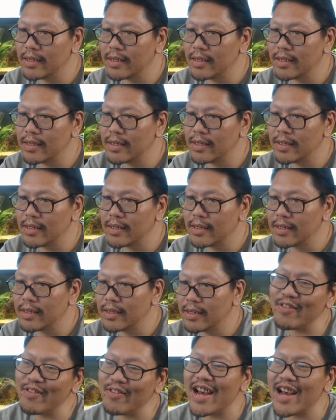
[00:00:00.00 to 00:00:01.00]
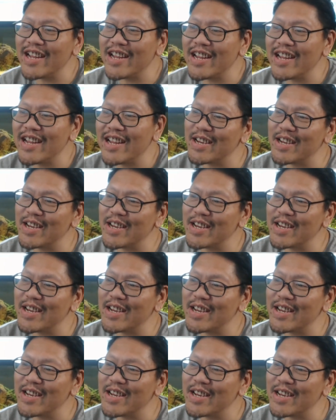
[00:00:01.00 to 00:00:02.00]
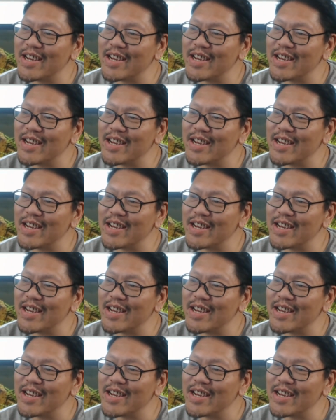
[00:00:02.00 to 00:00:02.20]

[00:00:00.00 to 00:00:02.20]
I have an idea. I won't share